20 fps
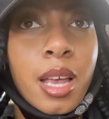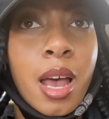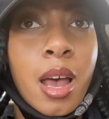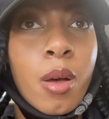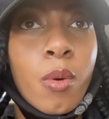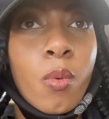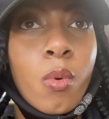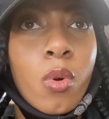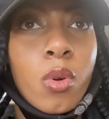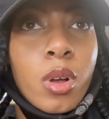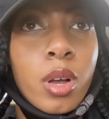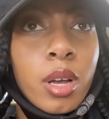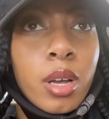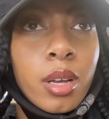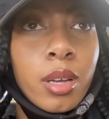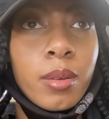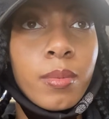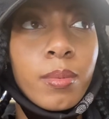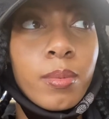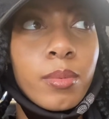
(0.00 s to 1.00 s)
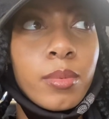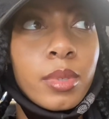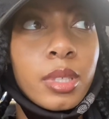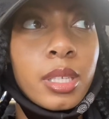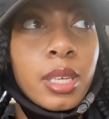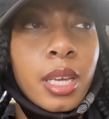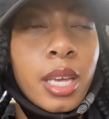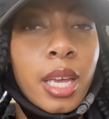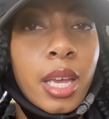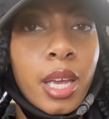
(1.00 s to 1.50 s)
I woke up
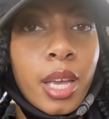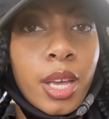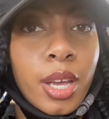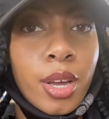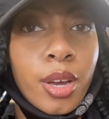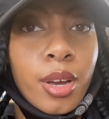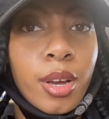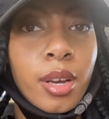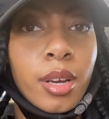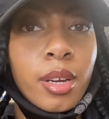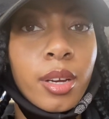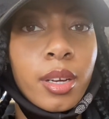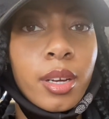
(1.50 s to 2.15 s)
to get here.